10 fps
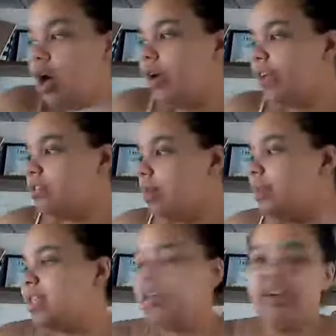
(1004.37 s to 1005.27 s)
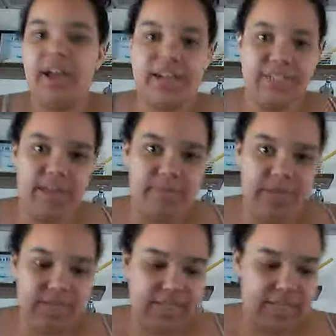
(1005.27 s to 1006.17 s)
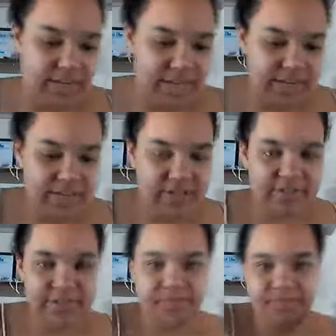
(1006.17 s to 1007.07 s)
Okay, so I'm going to set her head aside because that's kind of,